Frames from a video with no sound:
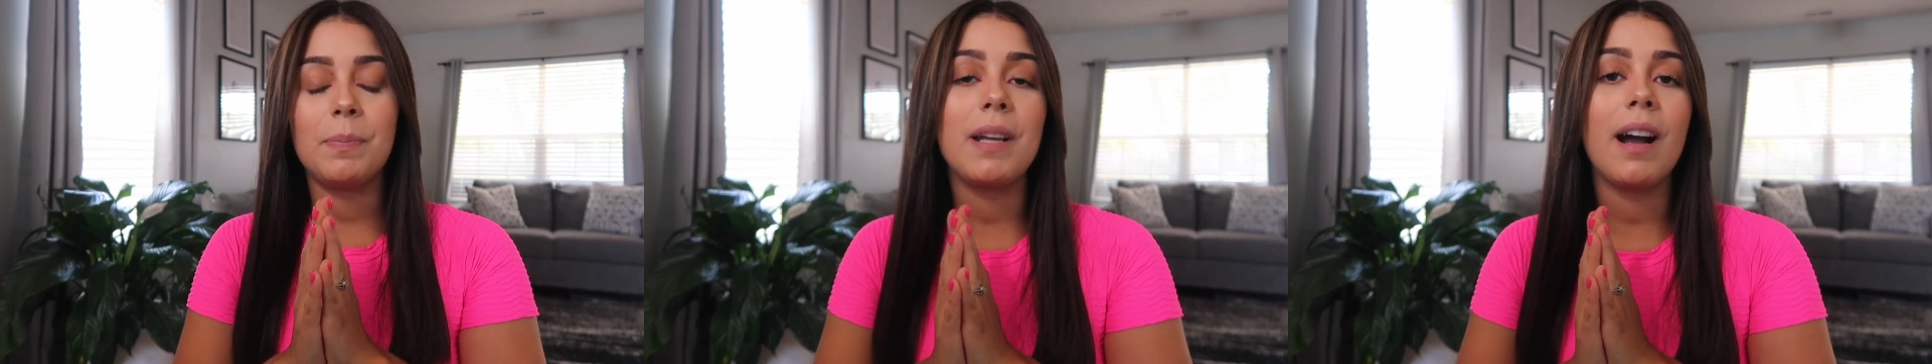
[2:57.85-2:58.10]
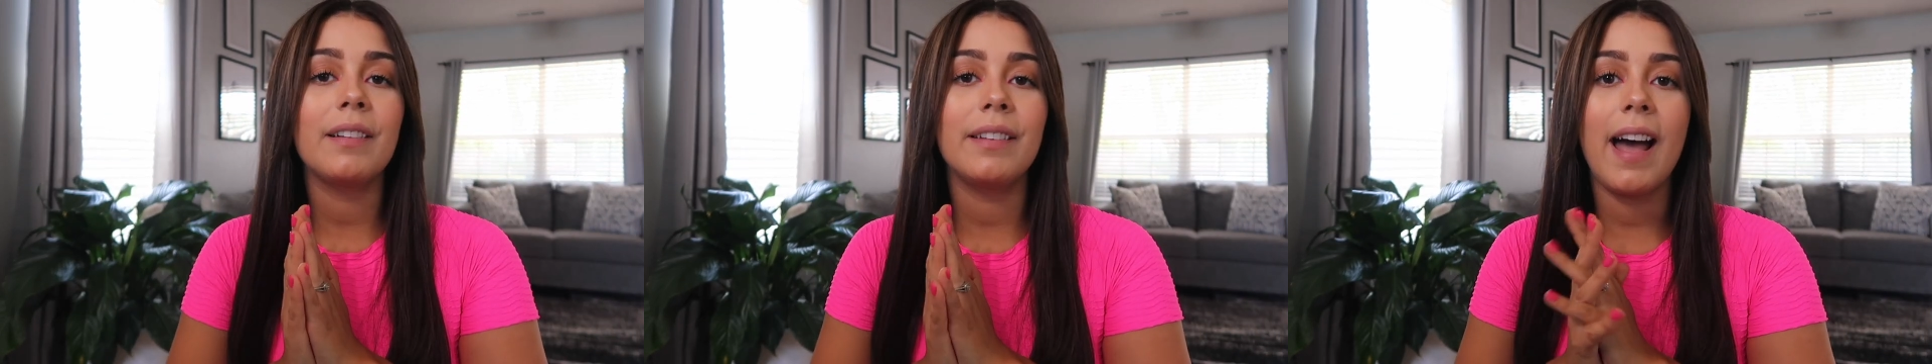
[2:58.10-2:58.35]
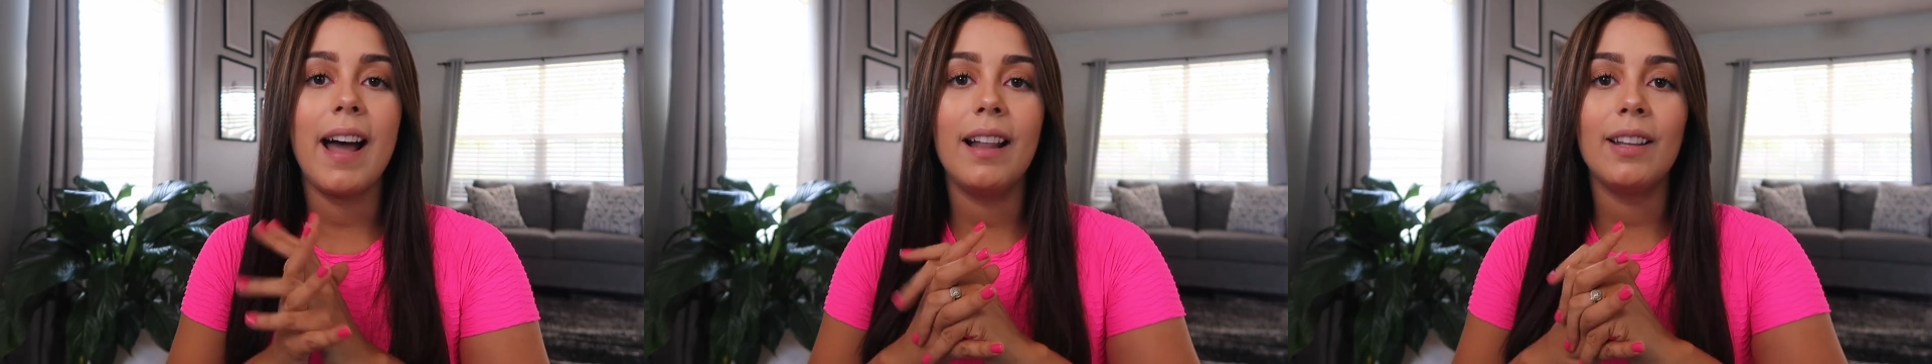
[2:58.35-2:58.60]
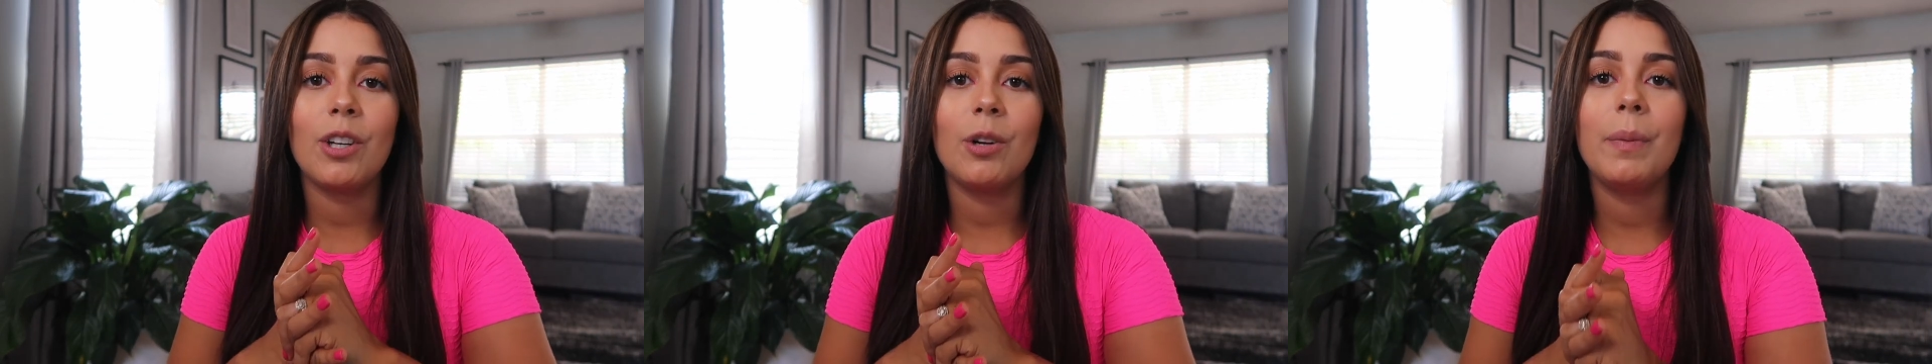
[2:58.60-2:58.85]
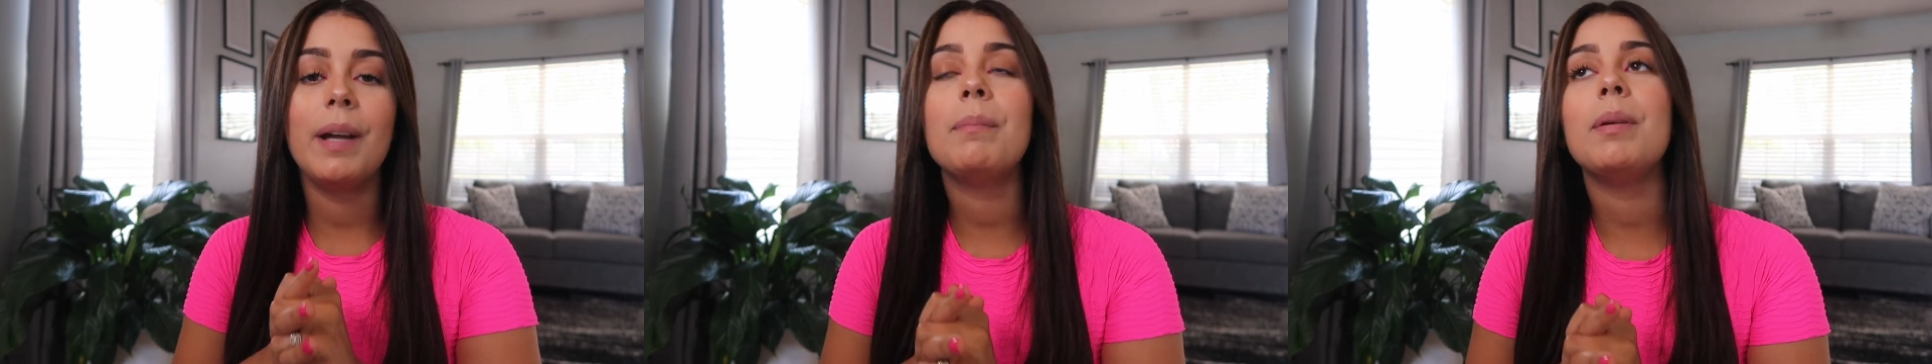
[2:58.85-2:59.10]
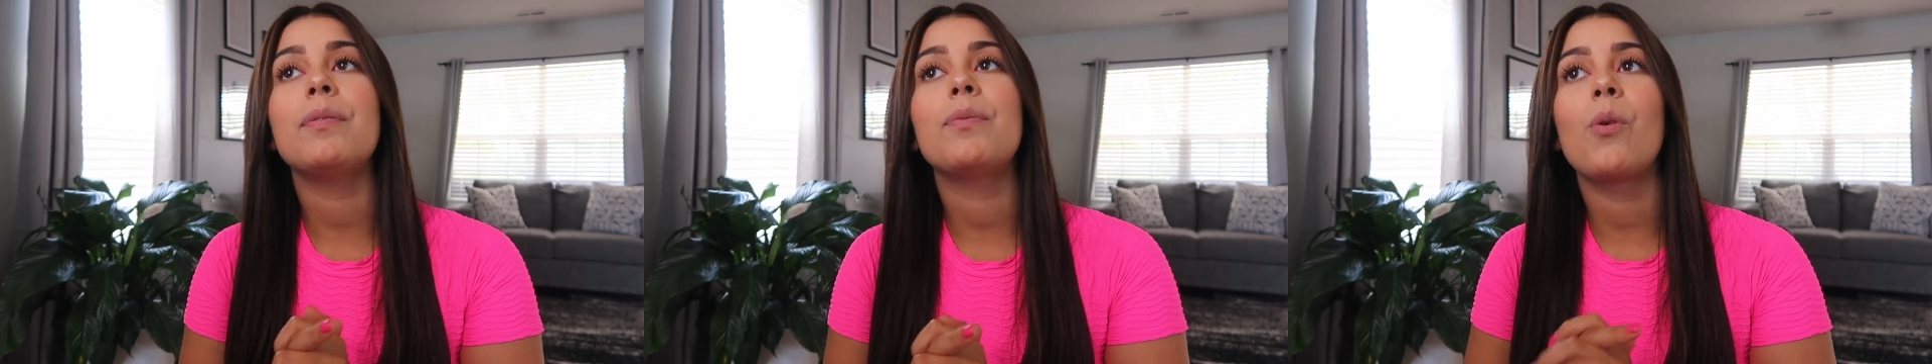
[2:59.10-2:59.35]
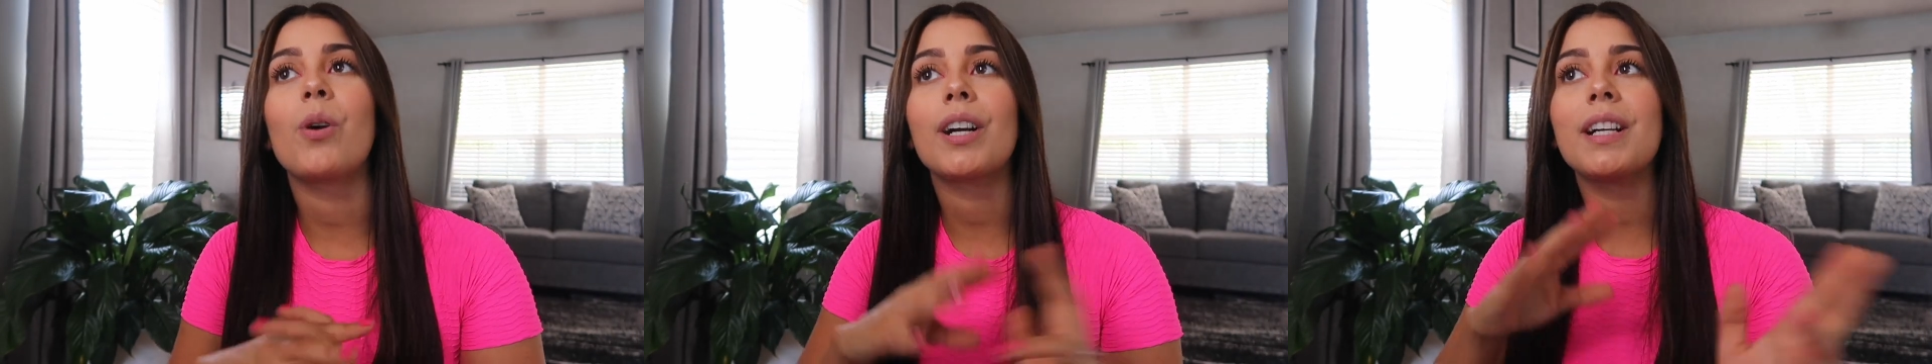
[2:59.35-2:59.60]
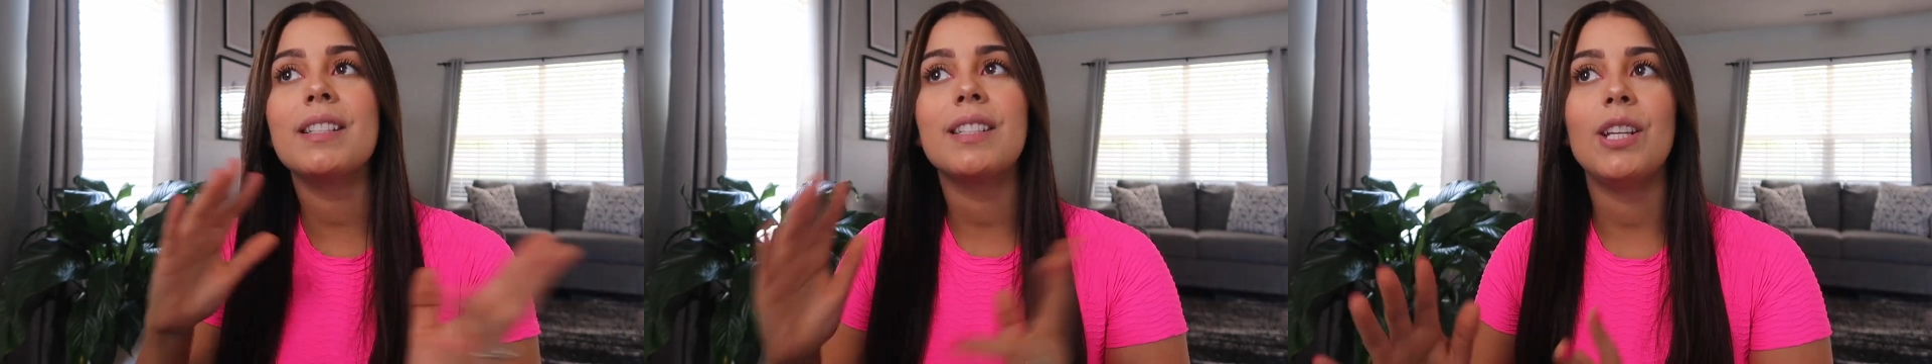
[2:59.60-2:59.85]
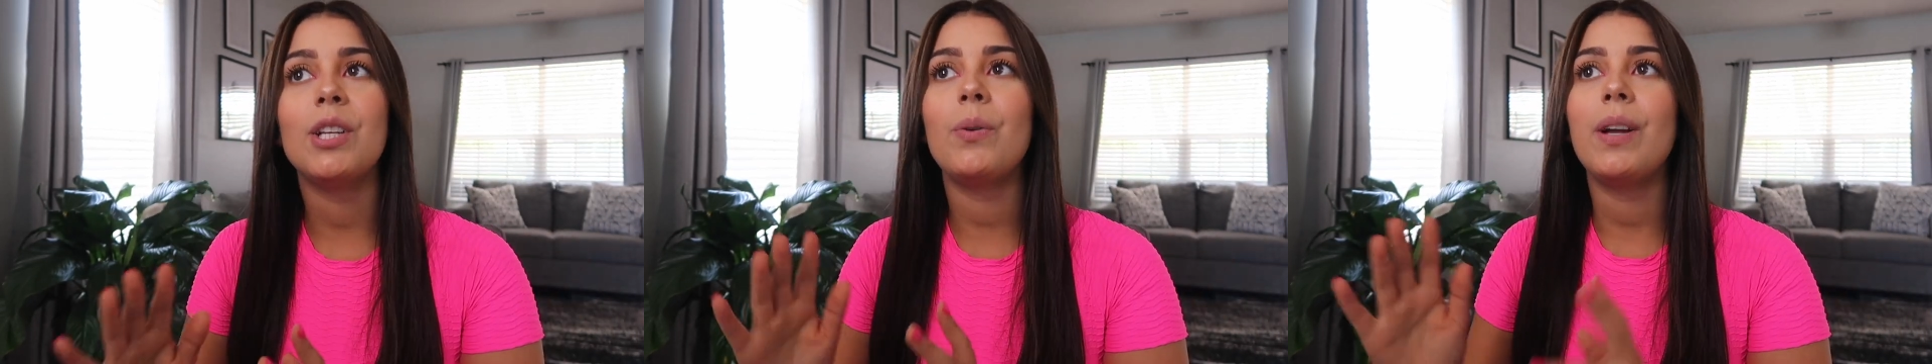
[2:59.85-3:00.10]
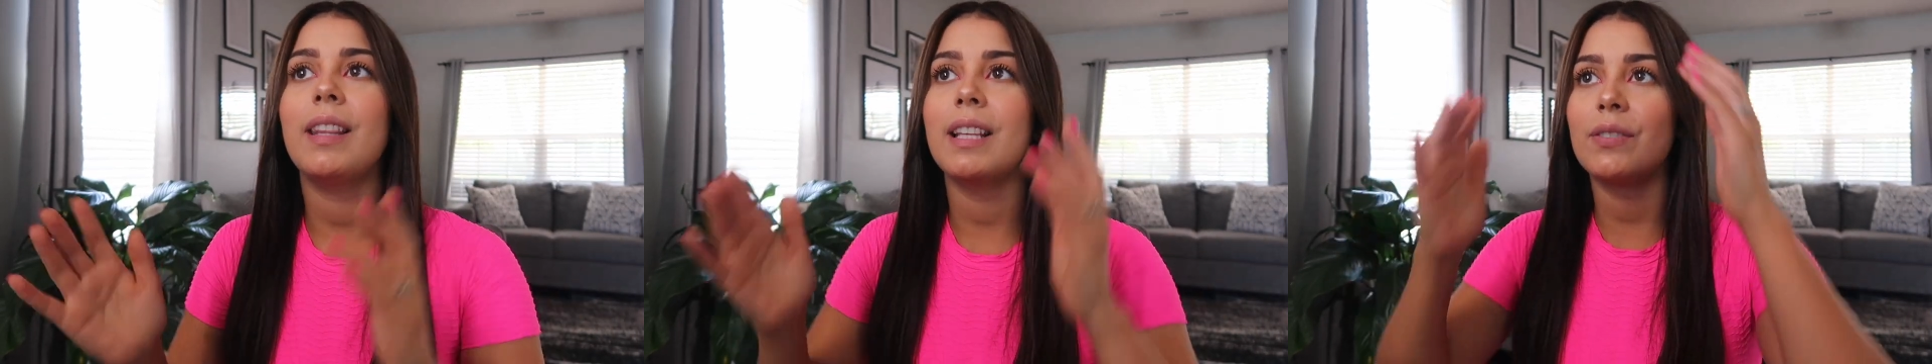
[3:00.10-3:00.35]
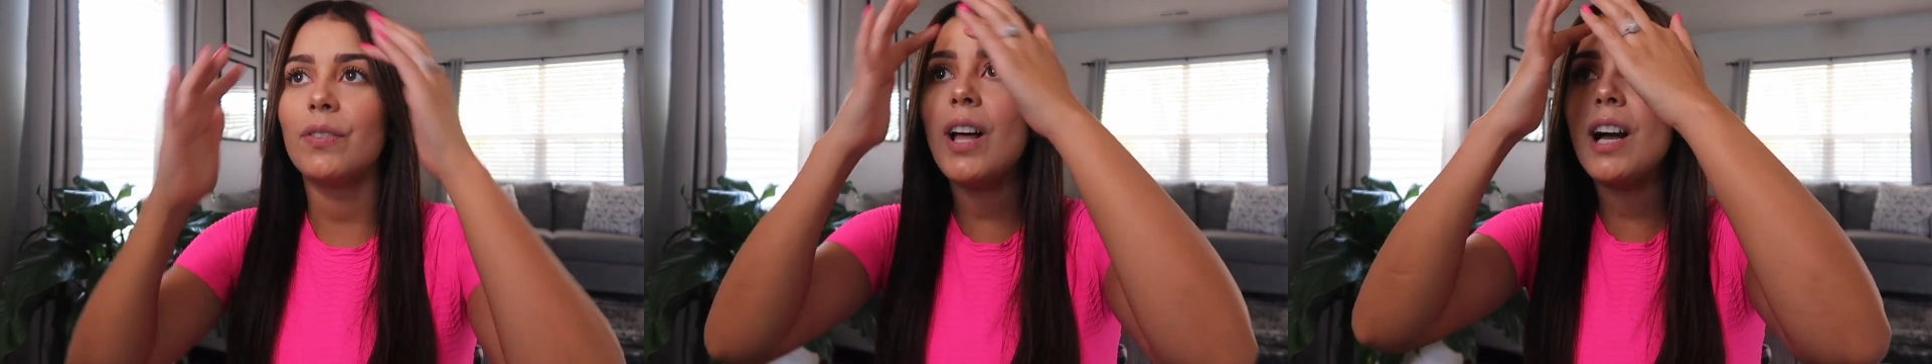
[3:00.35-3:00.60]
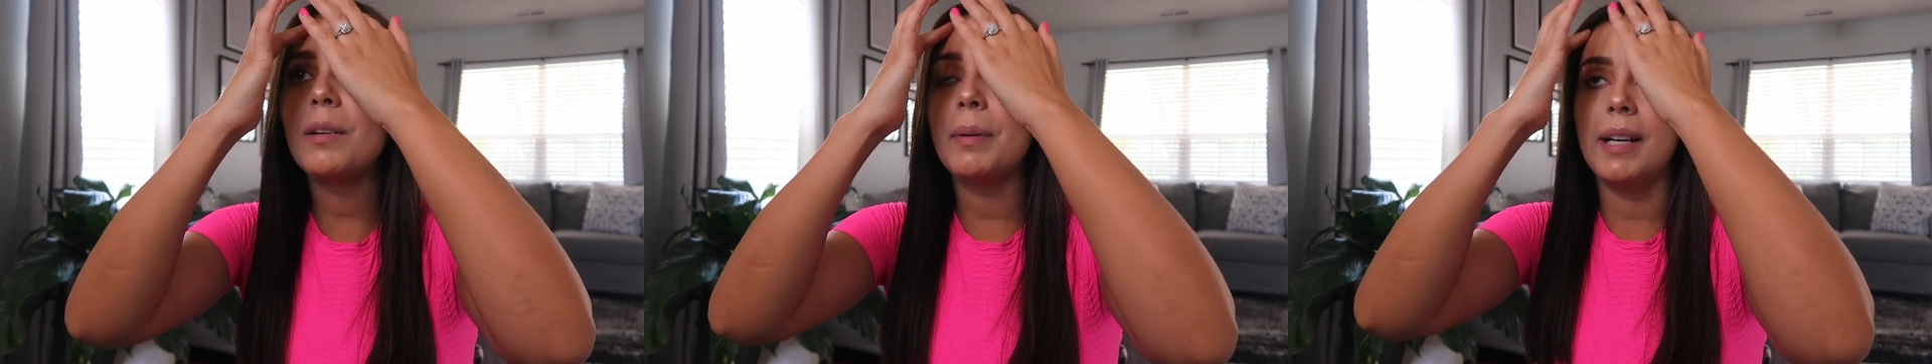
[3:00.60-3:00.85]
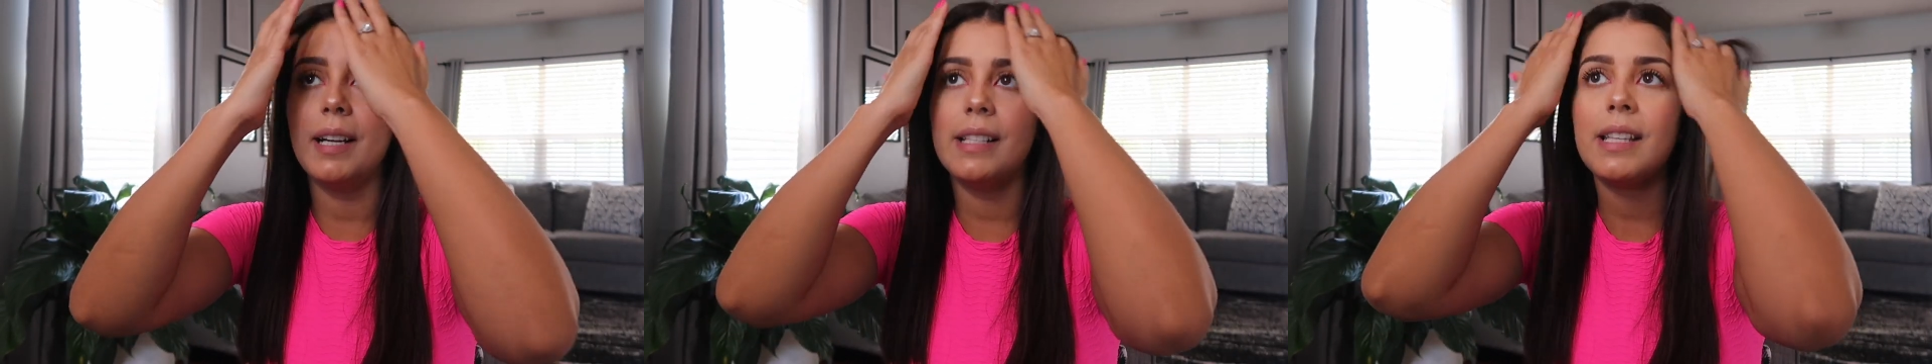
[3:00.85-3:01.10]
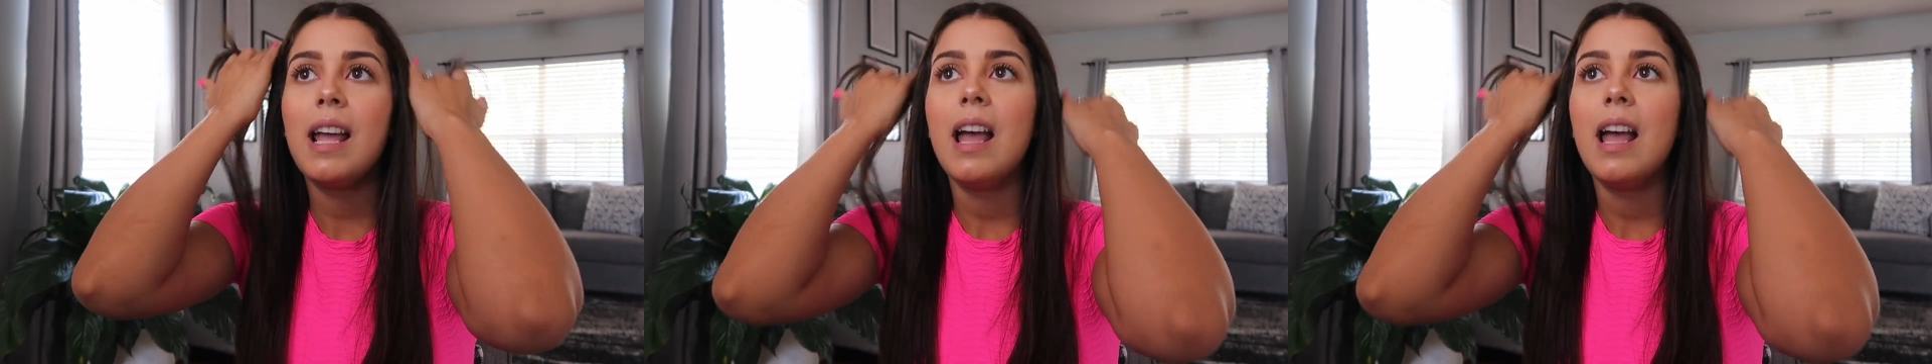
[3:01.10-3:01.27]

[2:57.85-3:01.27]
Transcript: speak on that a little bit before continuing this vlog because